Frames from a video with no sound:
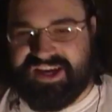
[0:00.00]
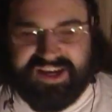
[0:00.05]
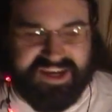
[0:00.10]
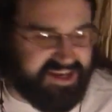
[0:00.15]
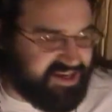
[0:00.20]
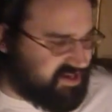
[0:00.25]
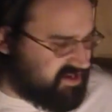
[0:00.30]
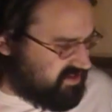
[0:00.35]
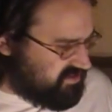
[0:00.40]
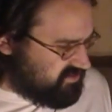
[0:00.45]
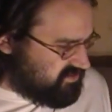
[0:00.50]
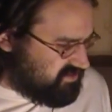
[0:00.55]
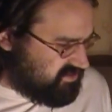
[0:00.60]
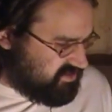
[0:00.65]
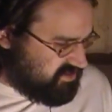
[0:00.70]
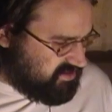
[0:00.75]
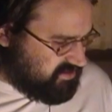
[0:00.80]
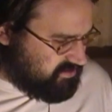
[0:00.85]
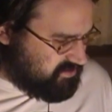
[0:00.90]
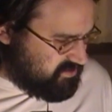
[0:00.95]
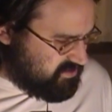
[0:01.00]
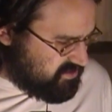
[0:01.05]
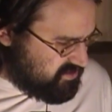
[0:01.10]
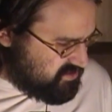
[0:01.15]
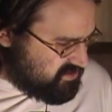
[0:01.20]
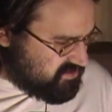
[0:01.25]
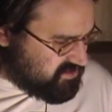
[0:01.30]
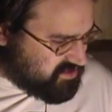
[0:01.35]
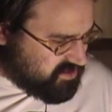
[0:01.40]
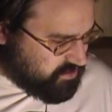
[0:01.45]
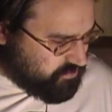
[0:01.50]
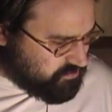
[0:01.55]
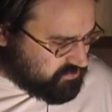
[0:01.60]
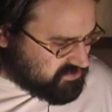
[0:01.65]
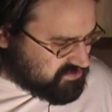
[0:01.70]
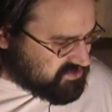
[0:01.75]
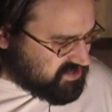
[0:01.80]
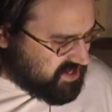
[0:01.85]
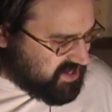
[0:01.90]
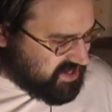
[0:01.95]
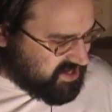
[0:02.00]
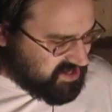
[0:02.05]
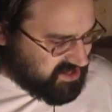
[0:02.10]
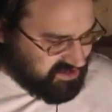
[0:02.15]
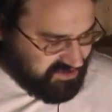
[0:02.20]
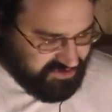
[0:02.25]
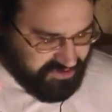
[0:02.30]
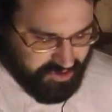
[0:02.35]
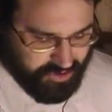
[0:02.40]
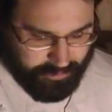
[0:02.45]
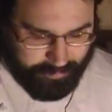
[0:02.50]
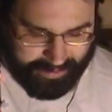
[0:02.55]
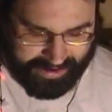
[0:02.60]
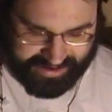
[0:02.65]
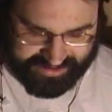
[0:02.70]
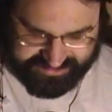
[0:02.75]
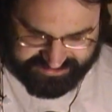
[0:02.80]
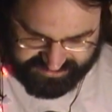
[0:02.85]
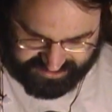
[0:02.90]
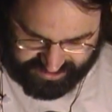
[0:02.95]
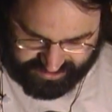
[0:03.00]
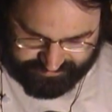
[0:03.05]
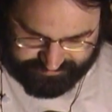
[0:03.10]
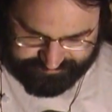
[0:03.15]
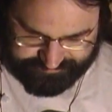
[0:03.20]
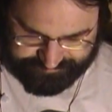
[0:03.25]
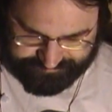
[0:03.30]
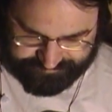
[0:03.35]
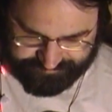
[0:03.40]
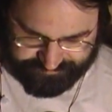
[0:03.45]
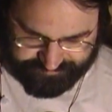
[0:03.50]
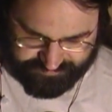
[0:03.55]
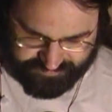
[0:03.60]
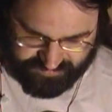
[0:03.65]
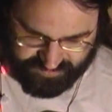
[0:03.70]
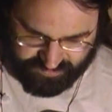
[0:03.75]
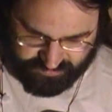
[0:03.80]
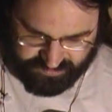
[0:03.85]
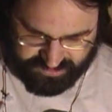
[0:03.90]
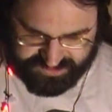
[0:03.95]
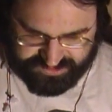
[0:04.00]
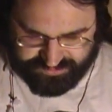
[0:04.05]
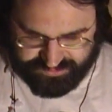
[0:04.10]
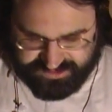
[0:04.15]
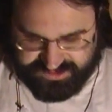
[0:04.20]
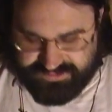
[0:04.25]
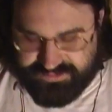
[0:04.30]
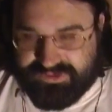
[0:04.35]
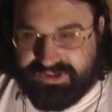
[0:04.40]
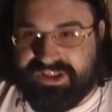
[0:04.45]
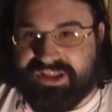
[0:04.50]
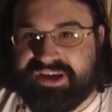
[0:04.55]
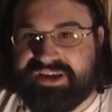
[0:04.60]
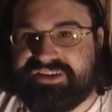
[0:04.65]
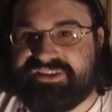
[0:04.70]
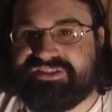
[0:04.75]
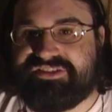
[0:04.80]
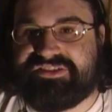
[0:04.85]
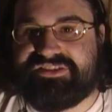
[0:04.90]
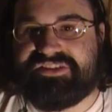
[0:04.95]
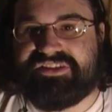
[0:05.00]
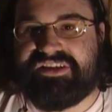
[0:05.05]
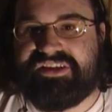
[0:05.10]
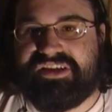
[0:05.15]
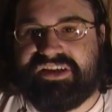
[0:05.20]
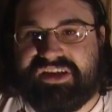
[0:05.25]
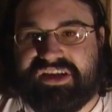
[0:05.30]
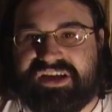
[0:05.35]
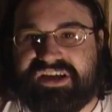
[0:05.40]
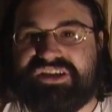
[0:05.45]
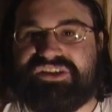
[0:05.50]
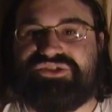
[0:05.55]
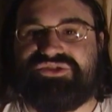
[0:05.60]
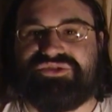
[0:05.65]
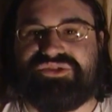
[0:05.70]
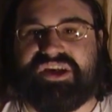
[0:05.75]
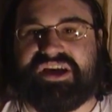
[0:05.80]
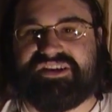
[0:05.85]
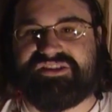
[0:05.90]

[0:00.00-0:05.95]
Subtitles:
and there was a new box set which was released in